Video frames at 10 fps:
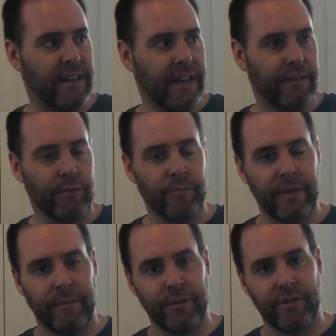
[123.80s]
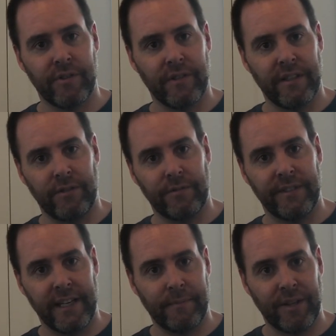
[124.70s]
at room temperature, it'll
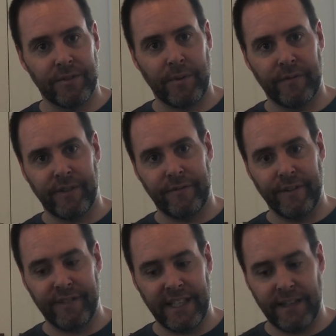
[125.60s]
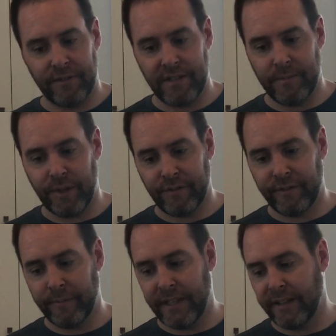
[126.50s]
take about 12 to 15 hours to bulk
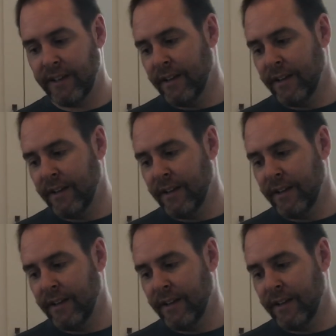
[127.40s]
ferment,